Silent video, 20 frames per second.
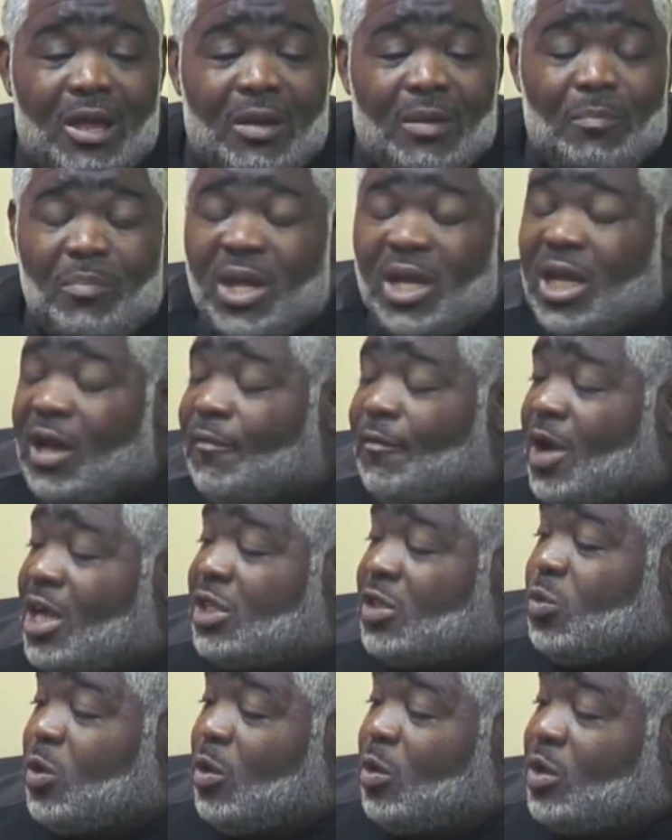Many of
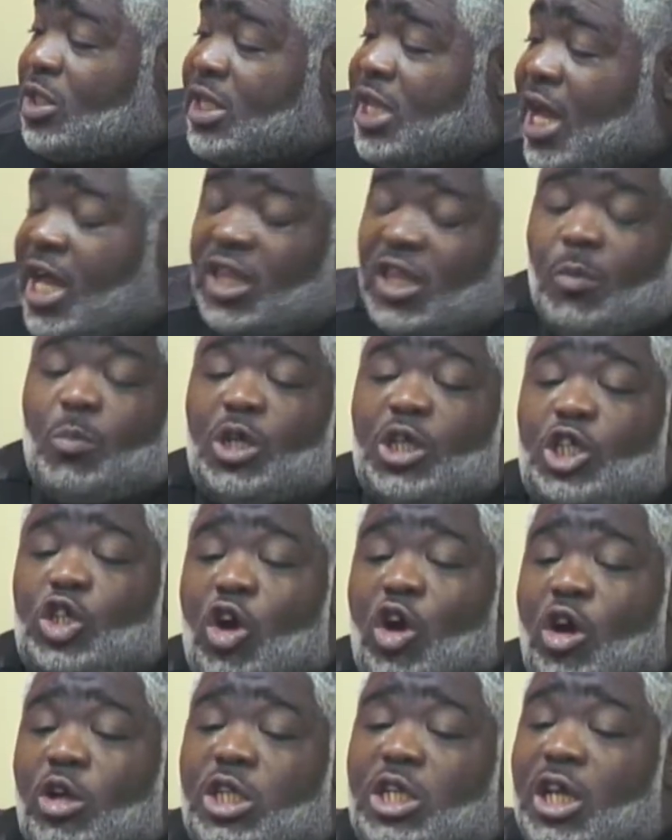us, we will say the
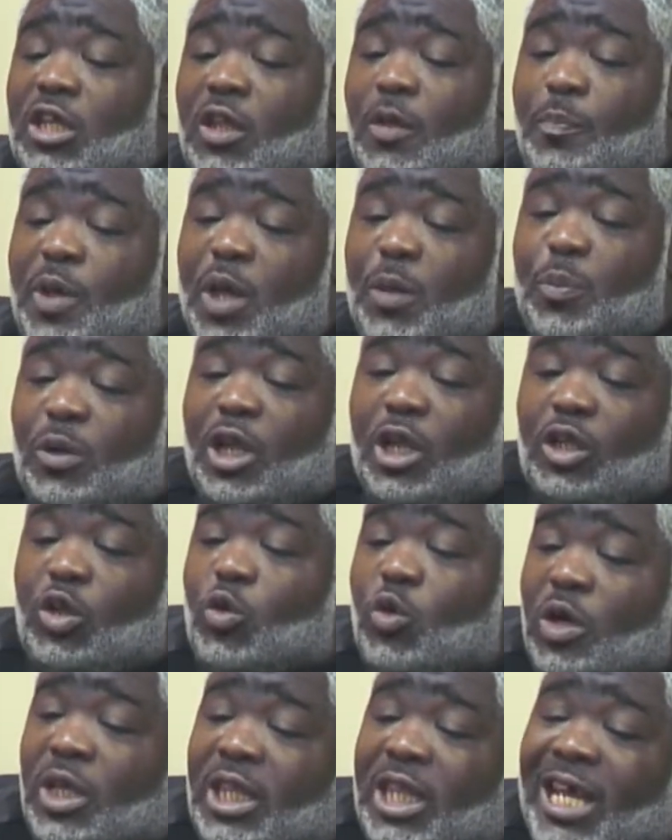majority of the people are
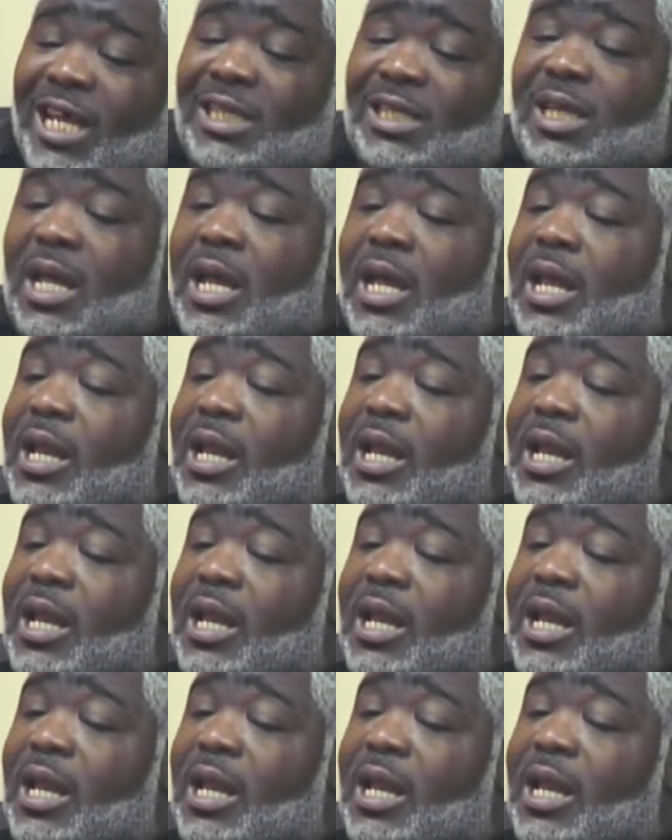doing this.